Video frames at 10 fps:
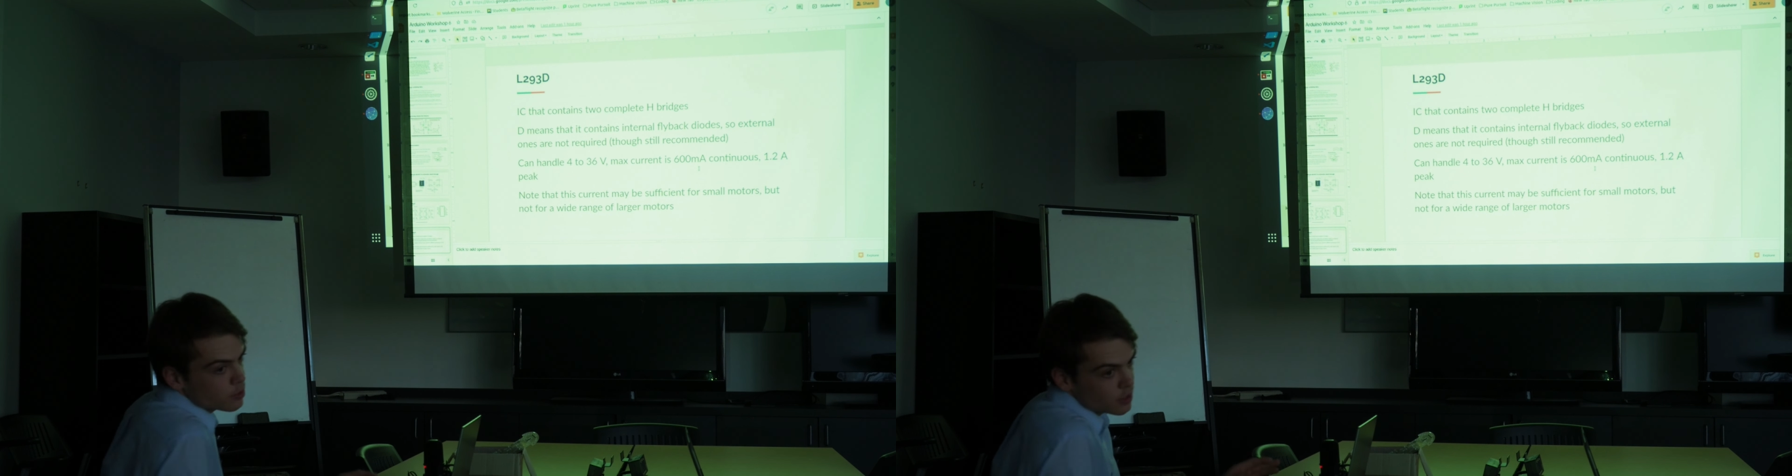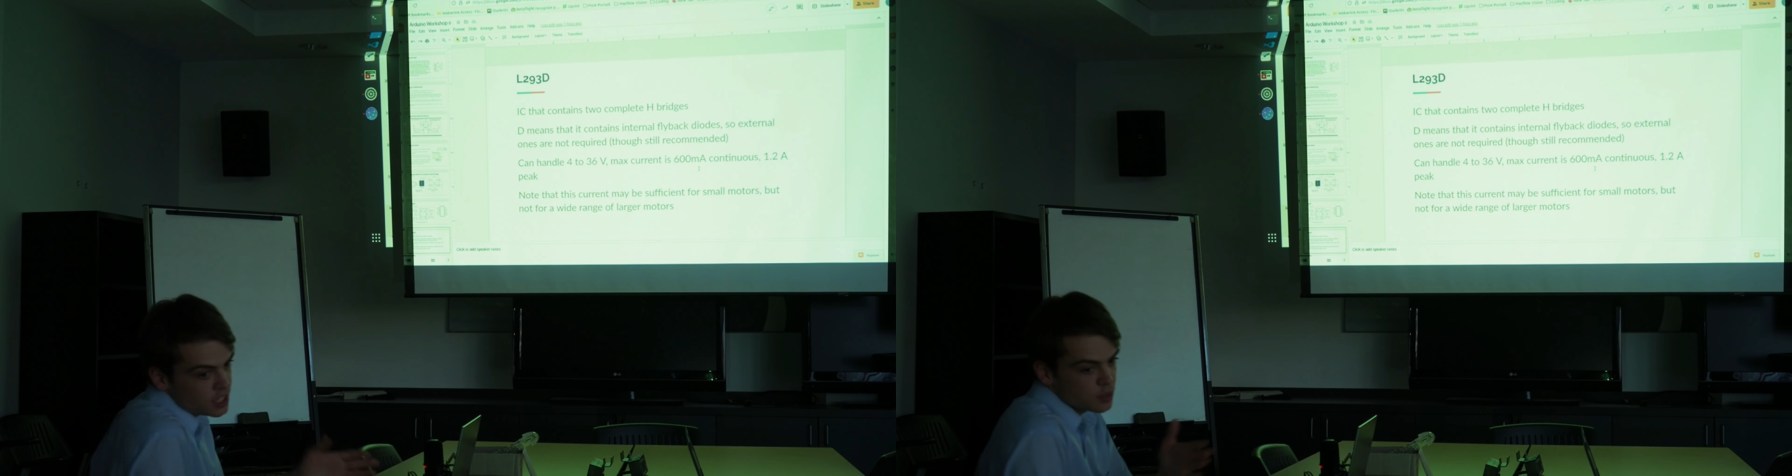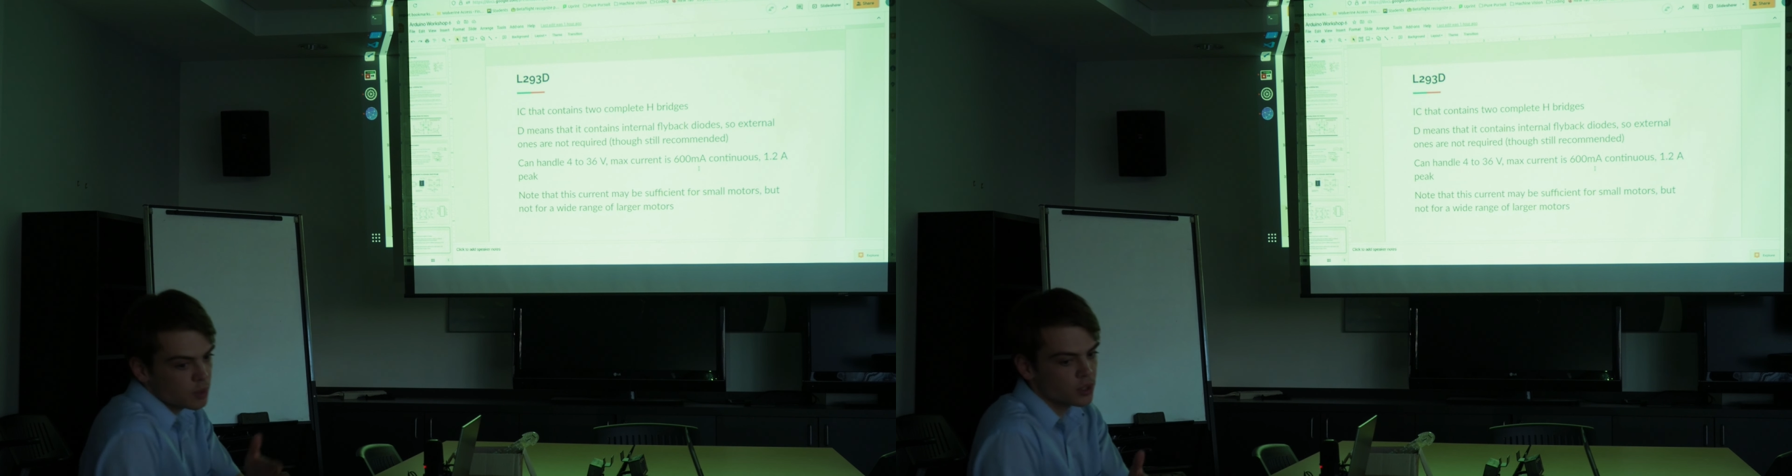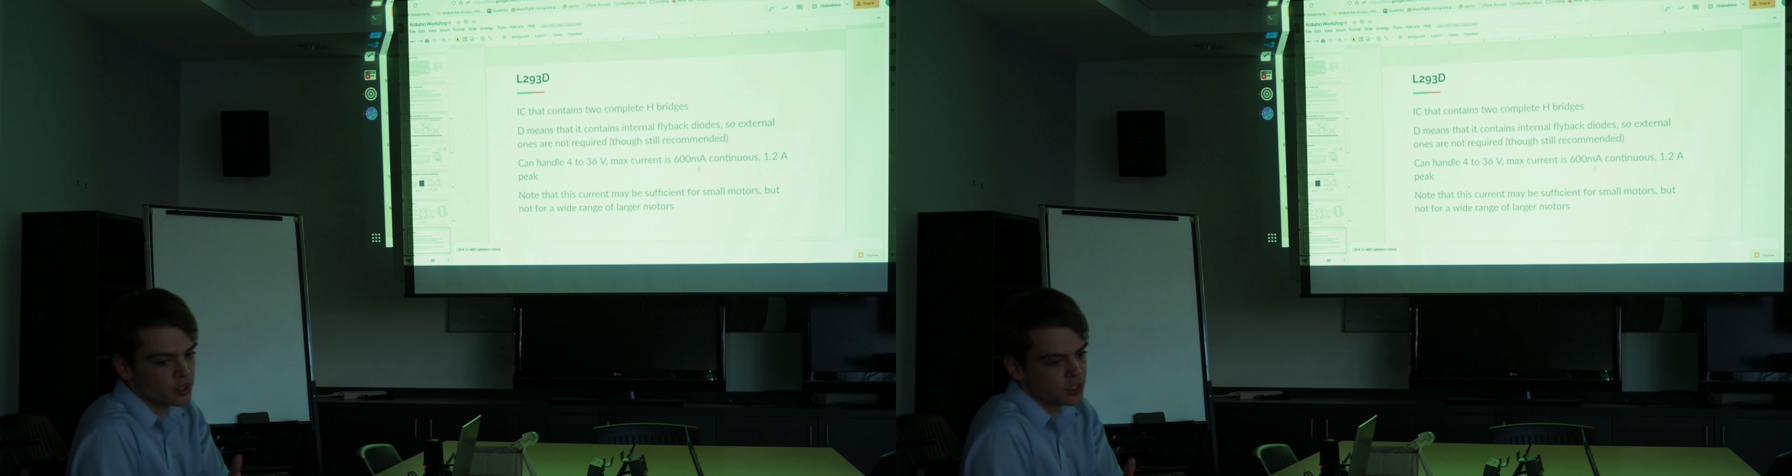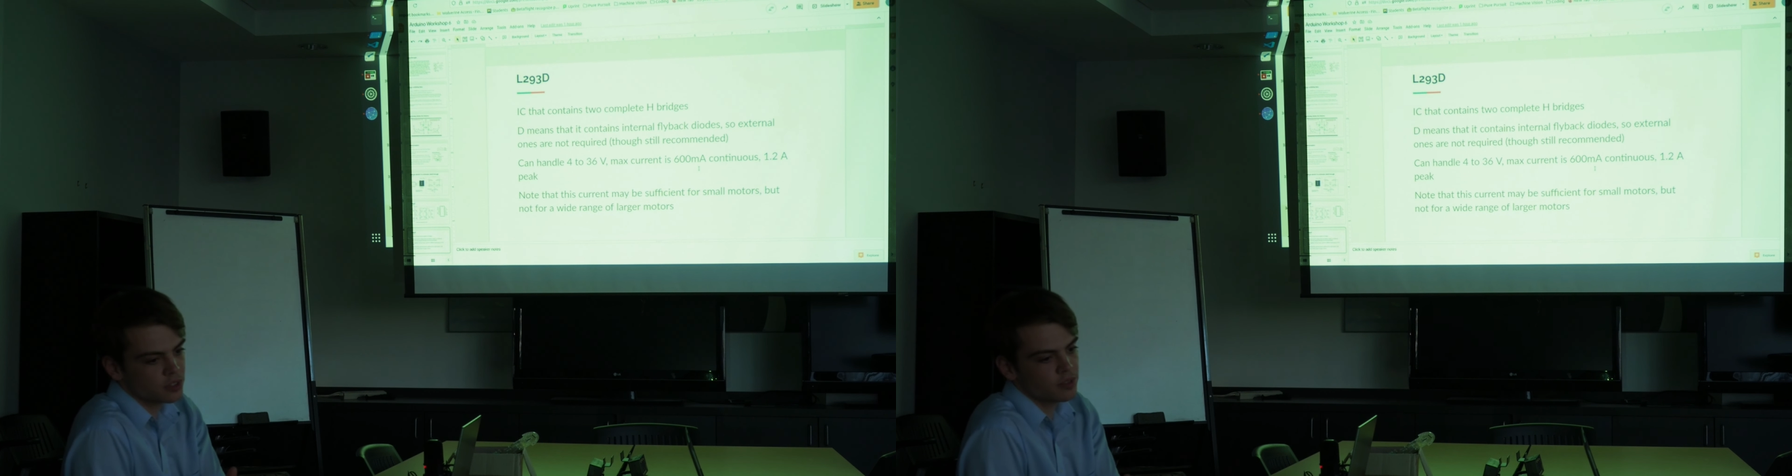for these
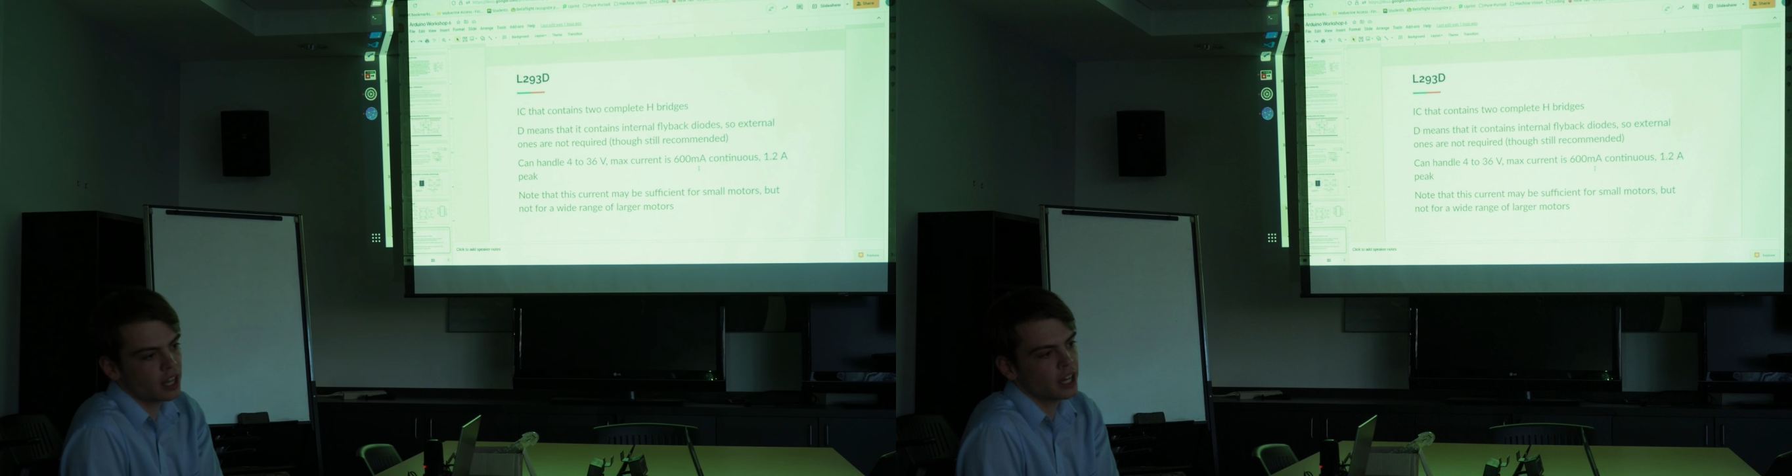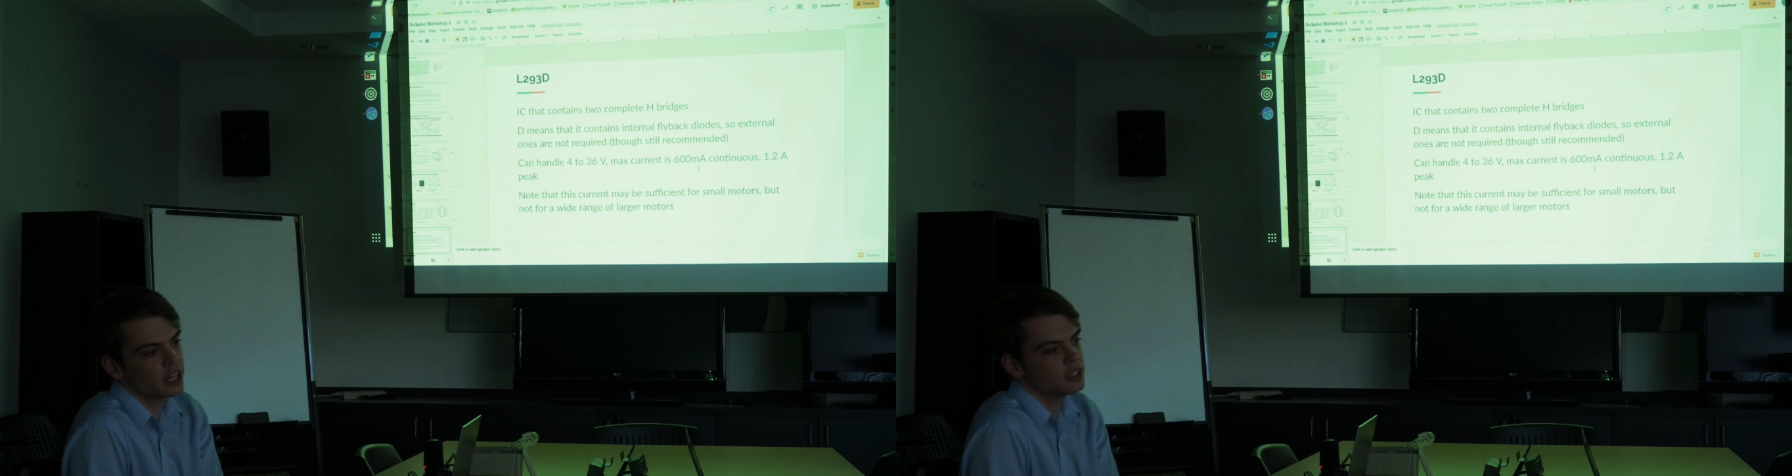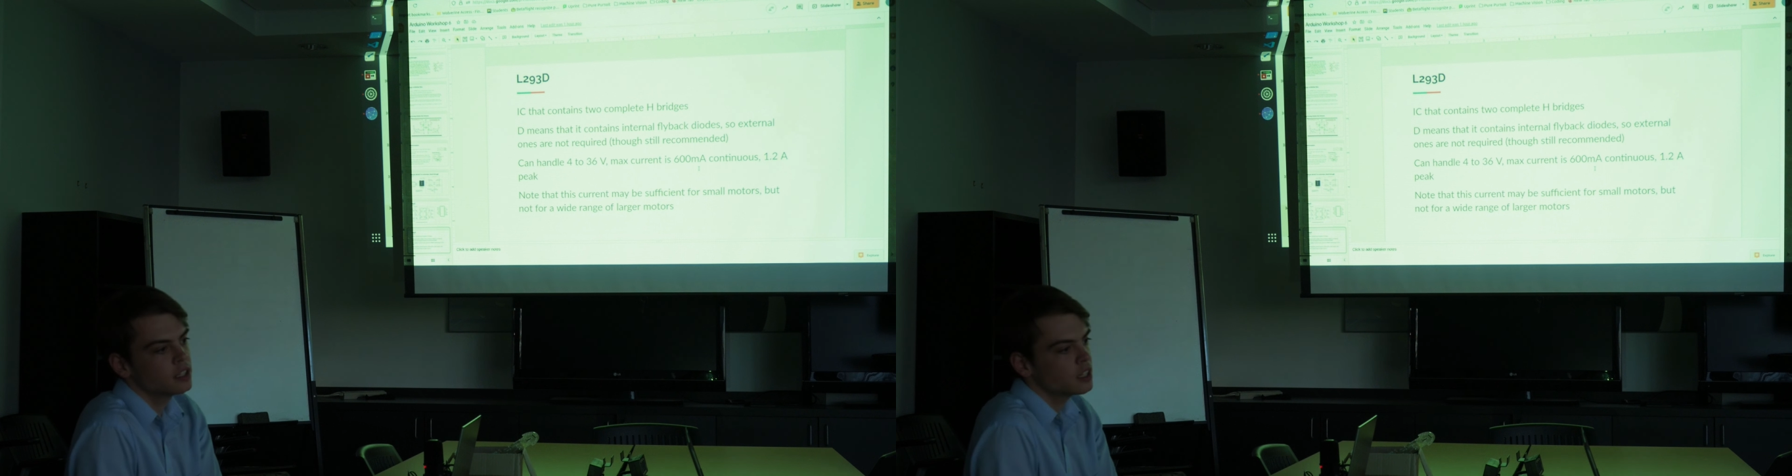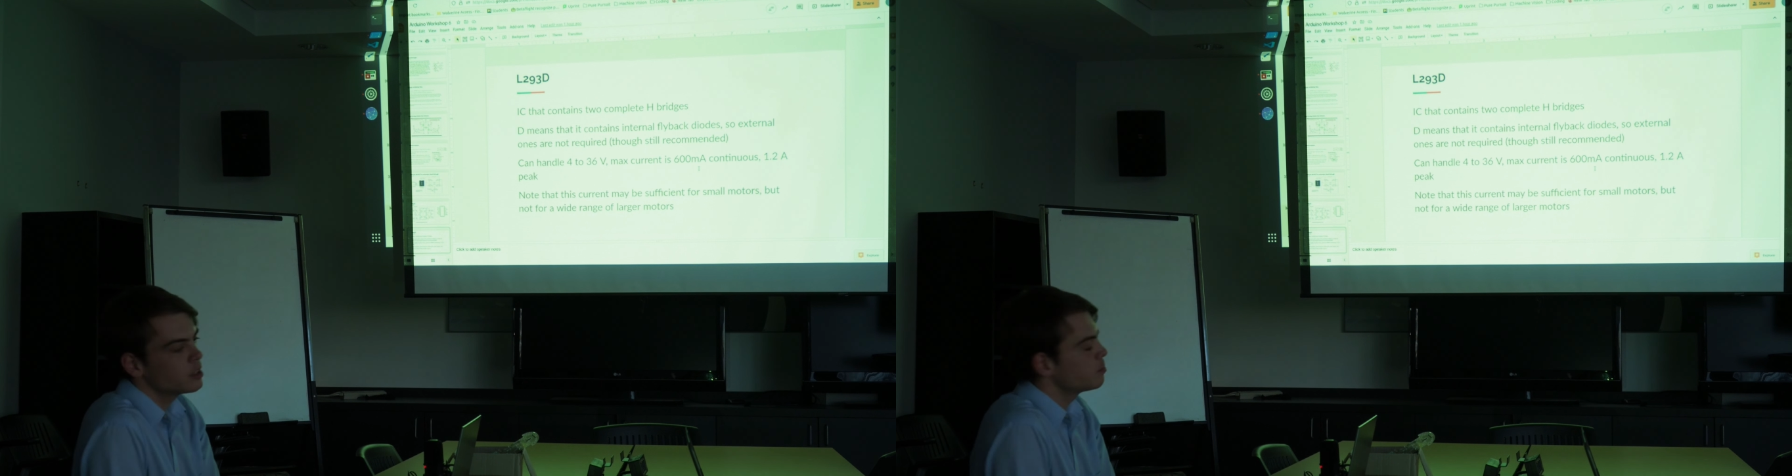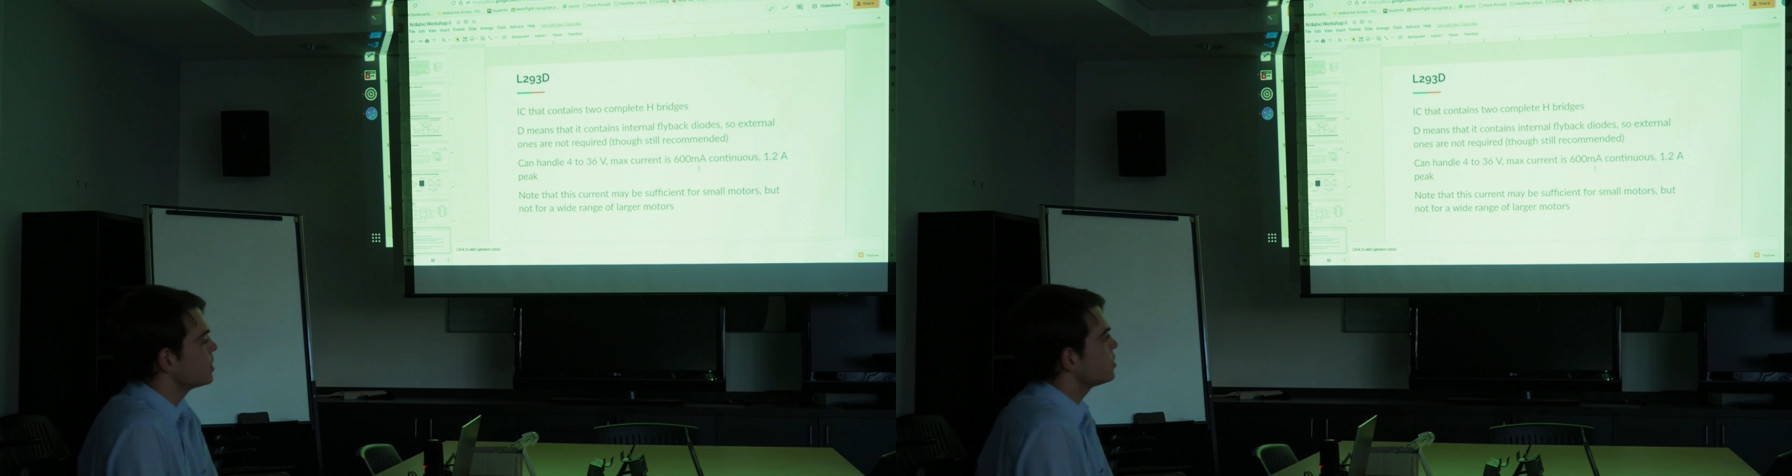motors is fine,
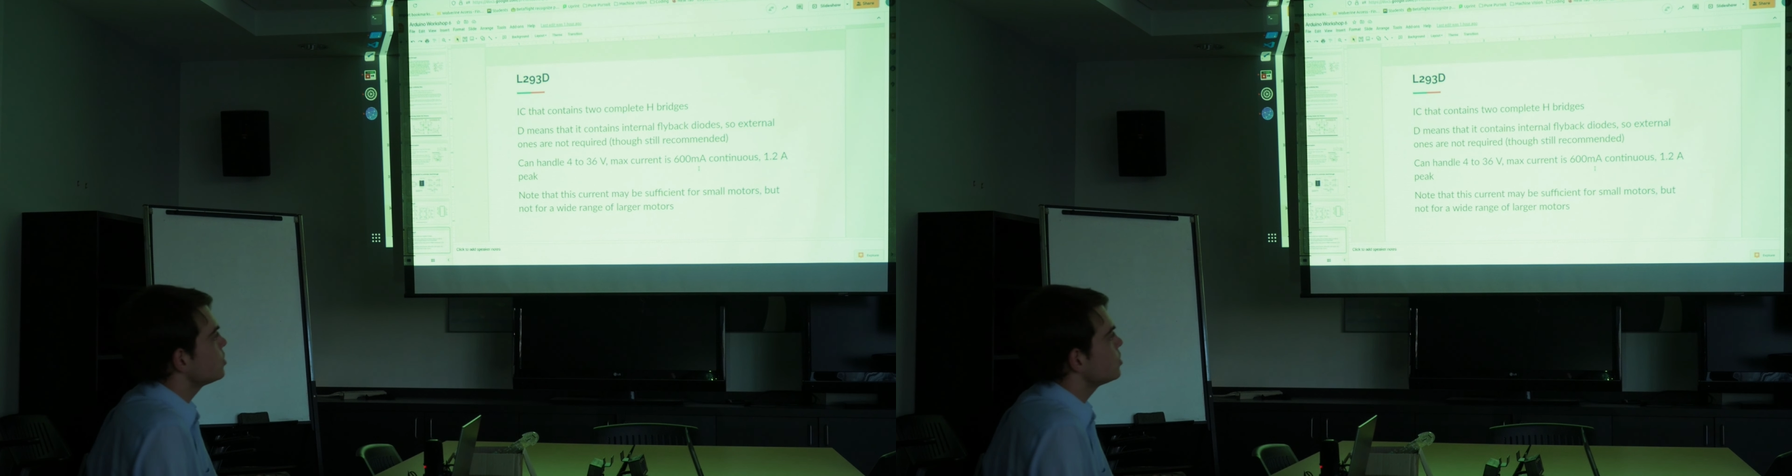but as